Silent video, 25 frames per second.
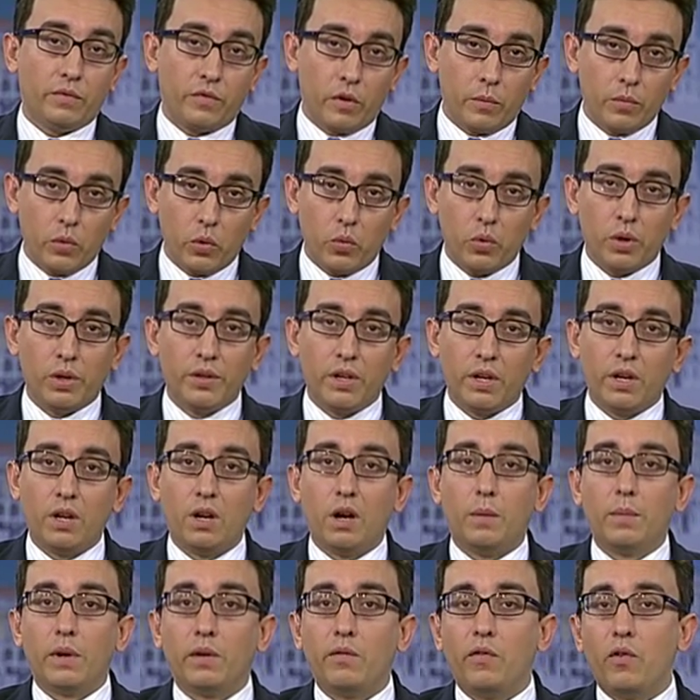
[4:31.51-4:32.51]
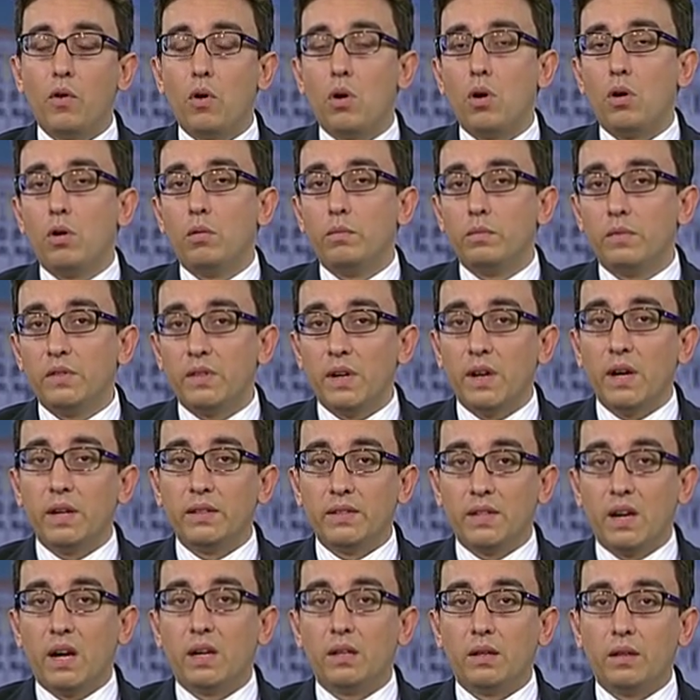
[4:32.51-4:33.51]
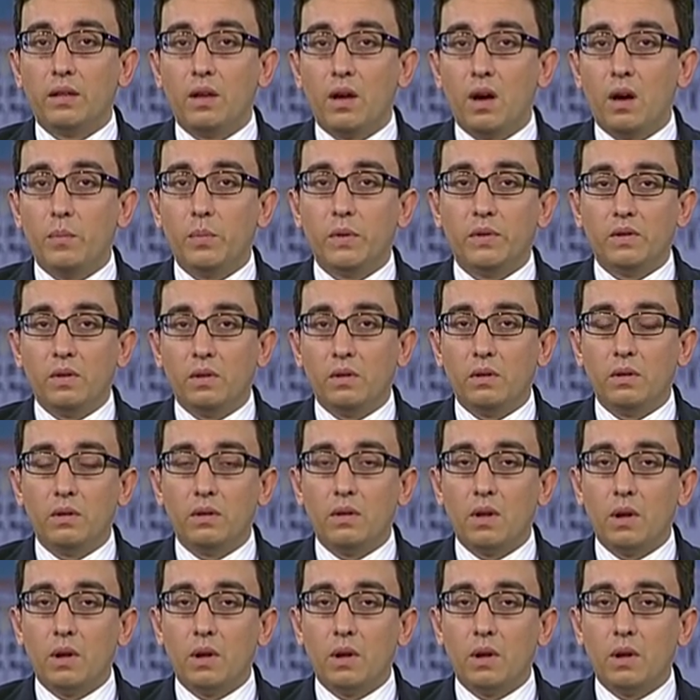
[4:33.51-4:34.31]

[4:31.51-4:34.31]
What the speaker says: from the World Economic Forum say exactly the opposite,